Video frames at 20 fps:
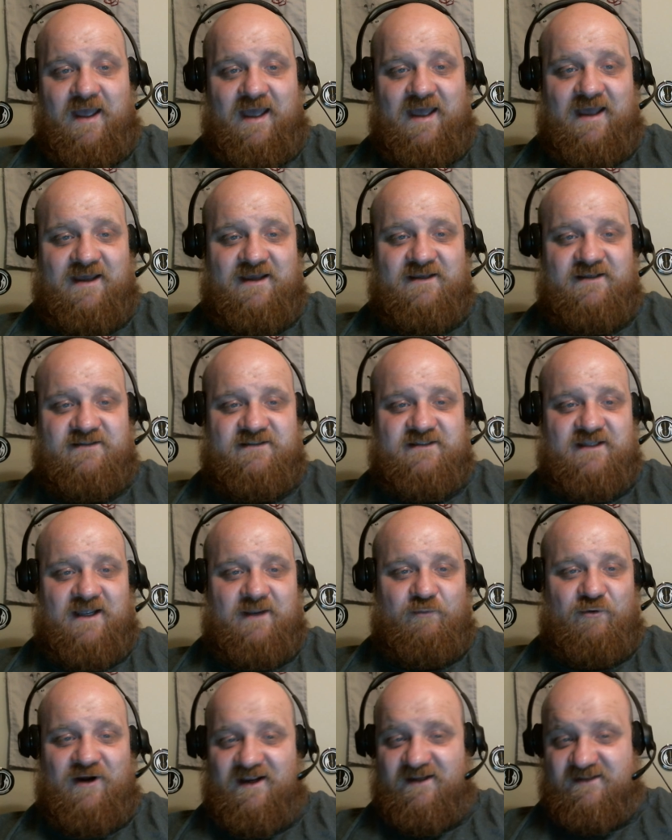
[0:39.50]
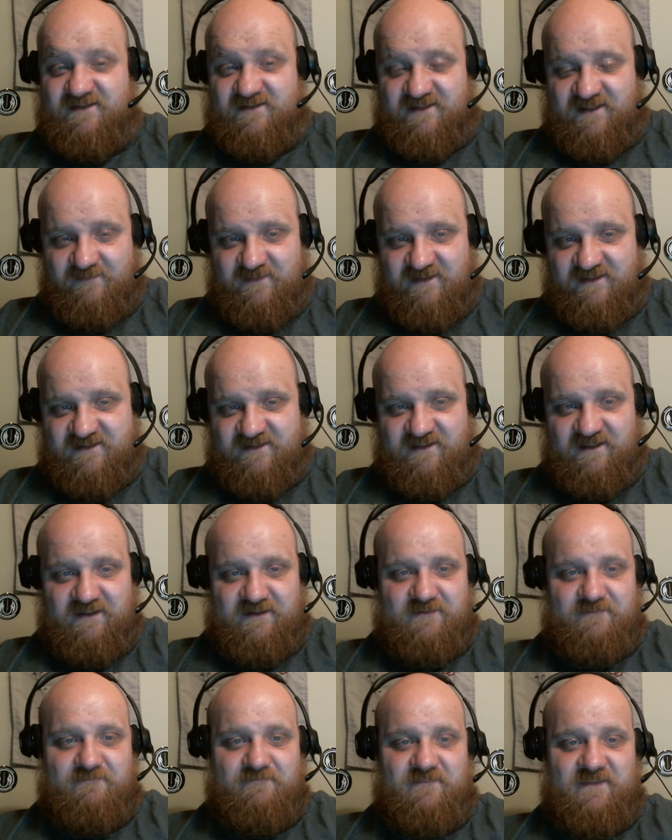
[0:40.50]
as a practicing
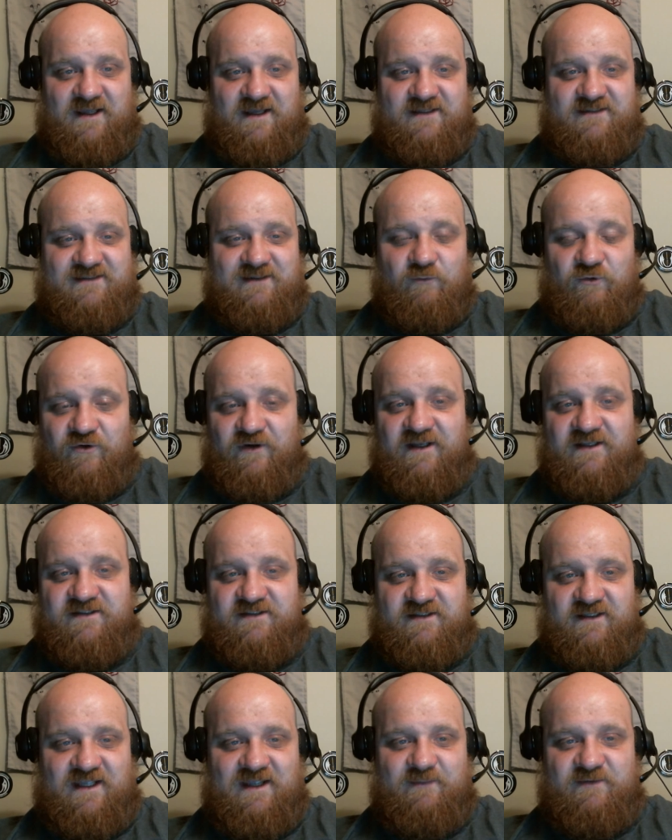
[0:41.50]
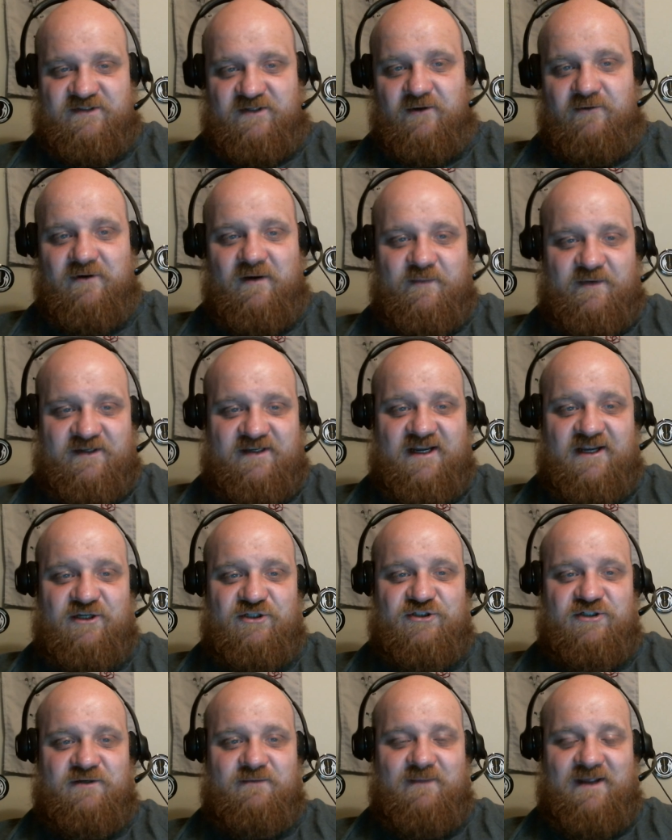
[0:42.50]
mystic, as someone who has to keep his own
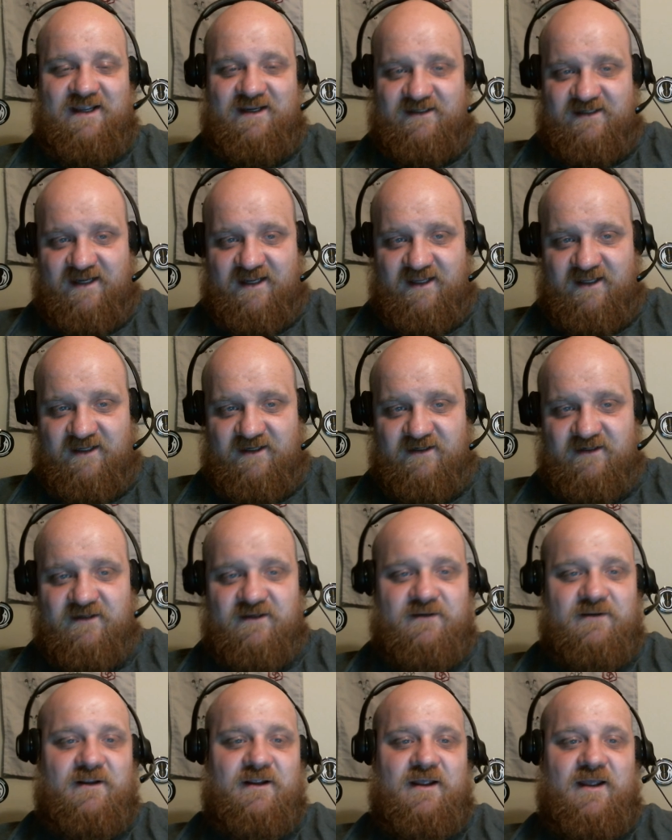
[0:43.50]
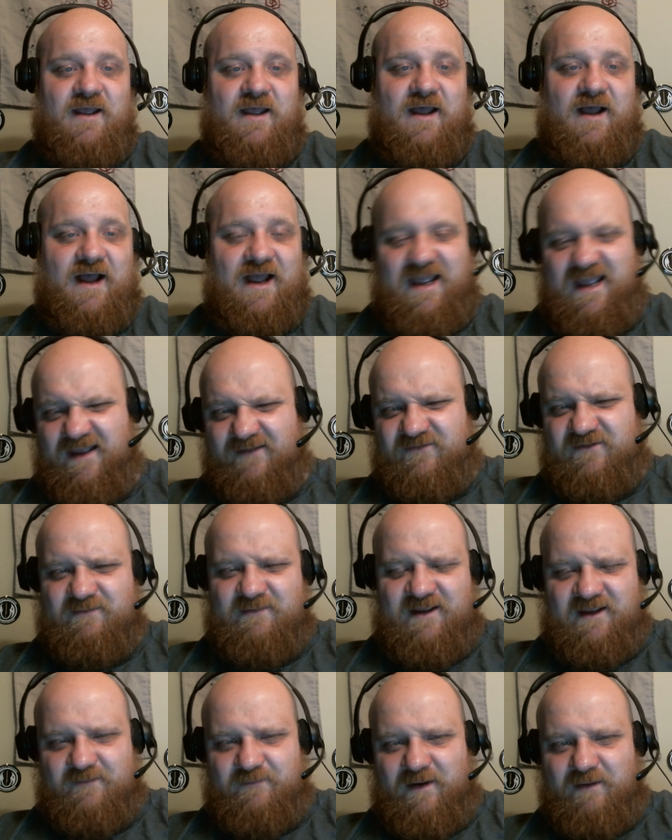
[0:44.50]
reputation maintained, I have to
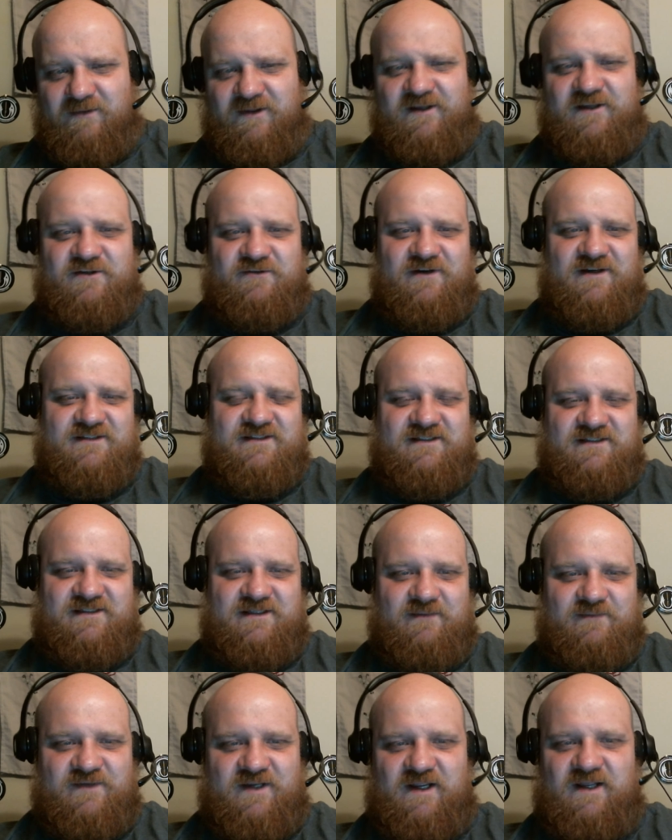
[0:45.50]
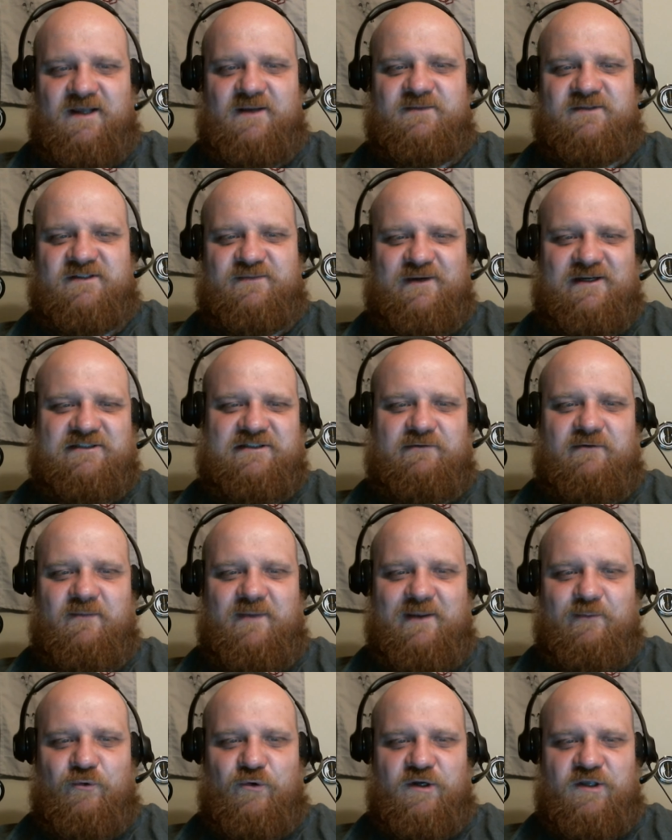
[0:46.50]
make public addresses sometimes, especially when
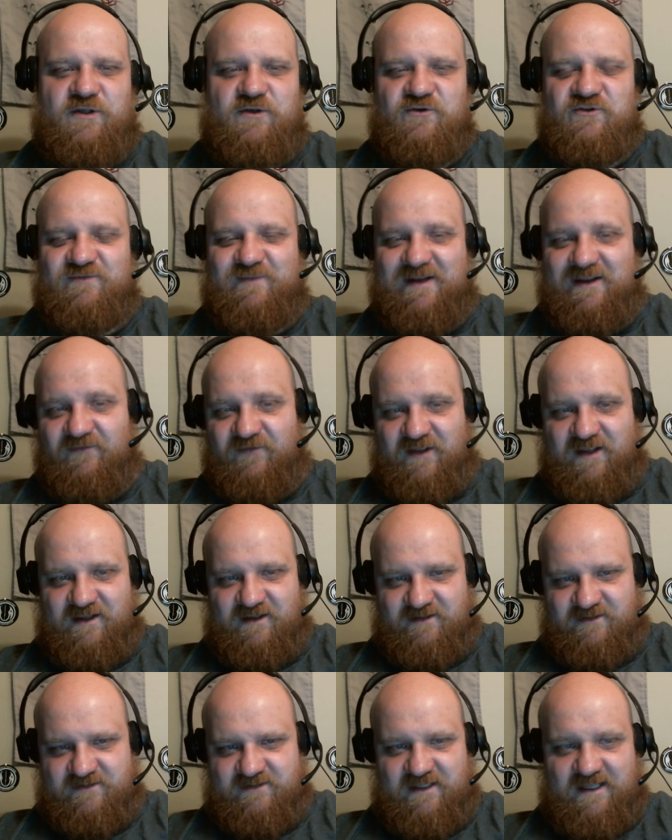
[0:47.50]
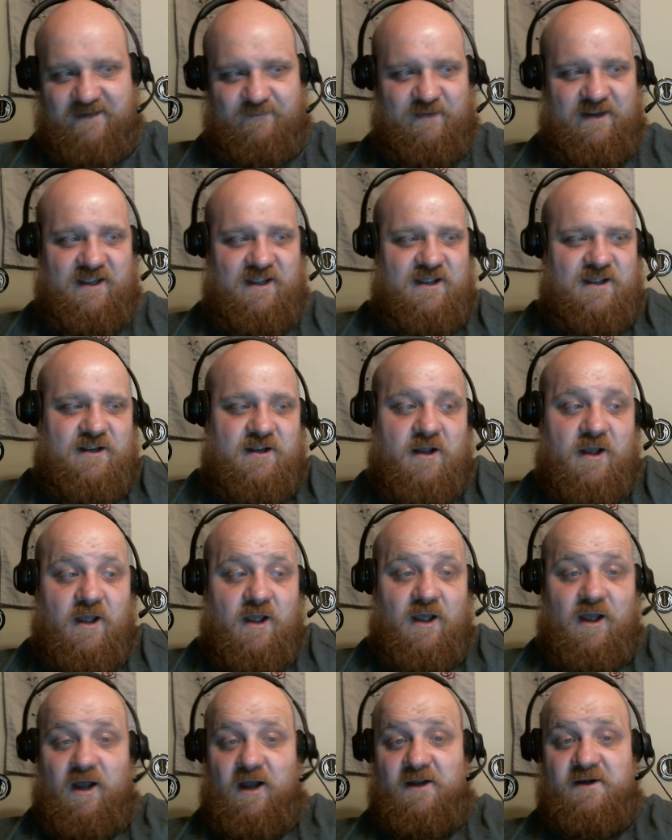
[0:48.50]
people accuse me of things like being
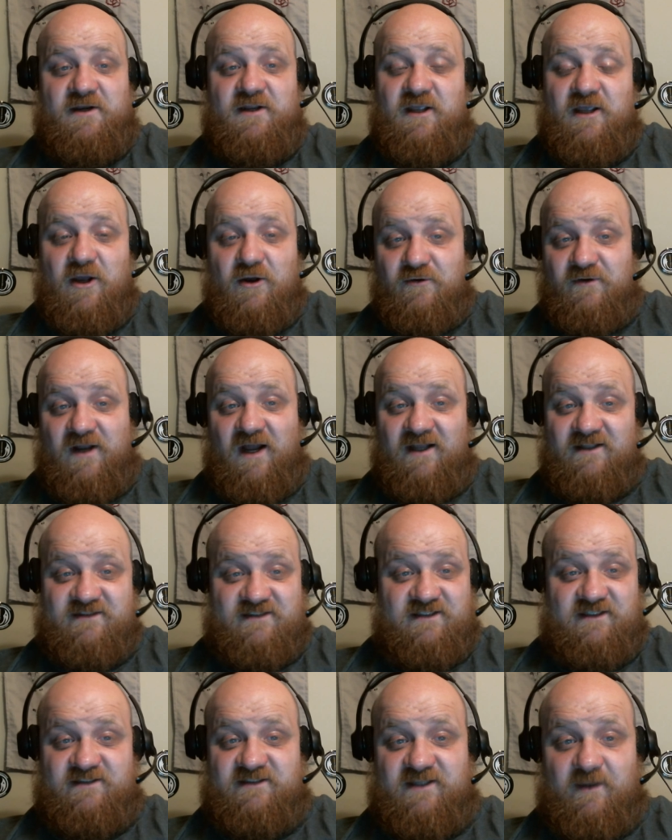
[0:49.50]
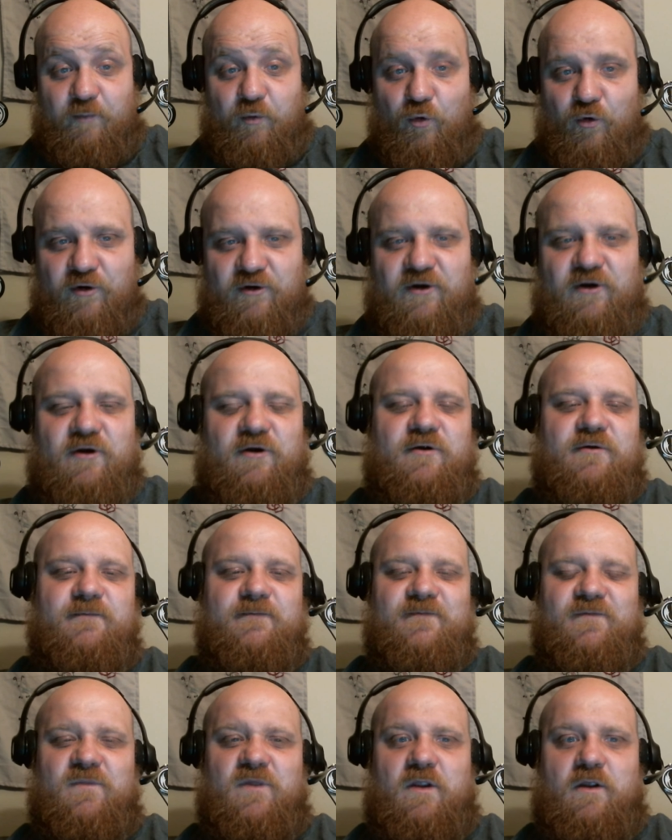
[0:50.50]
a neo-Nazi supporter
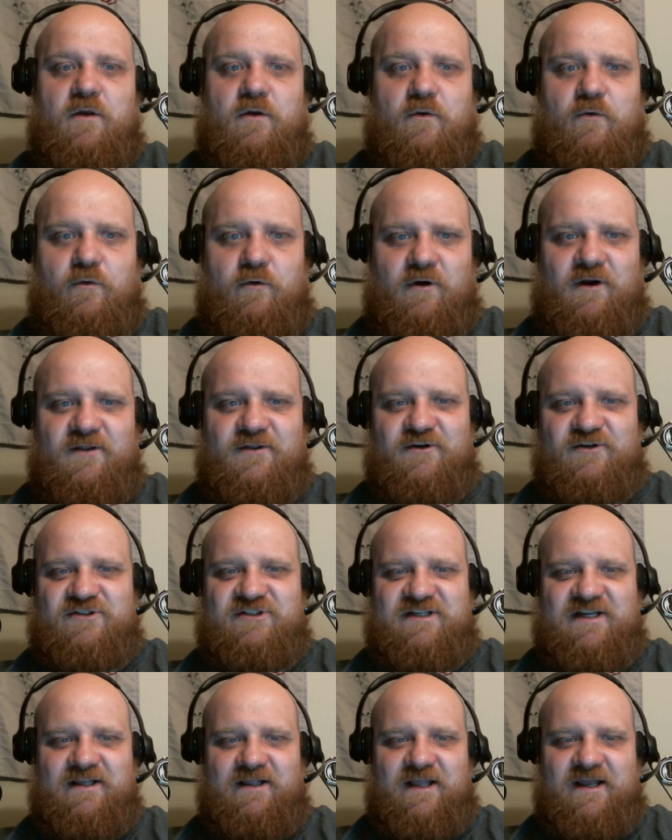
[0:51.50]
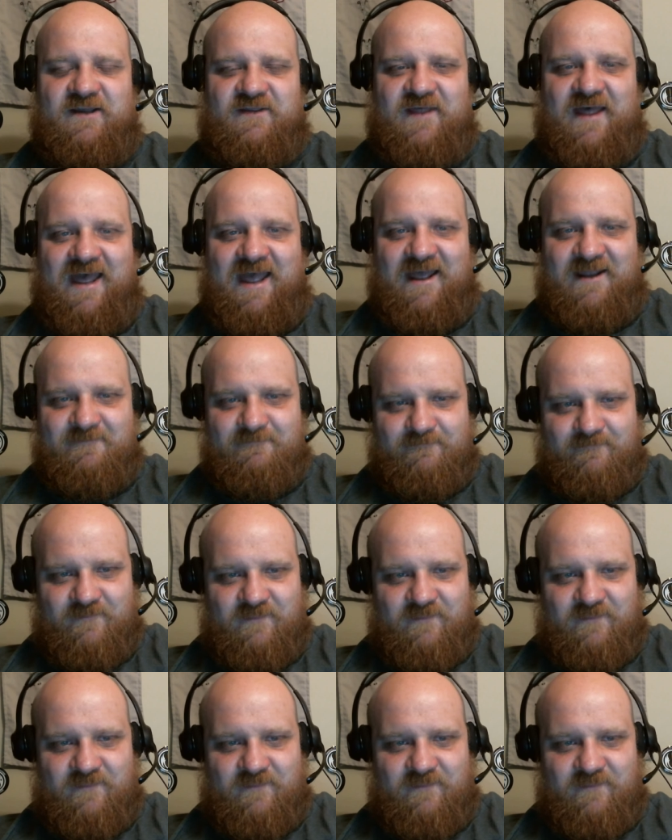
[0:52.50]
or other shit like that.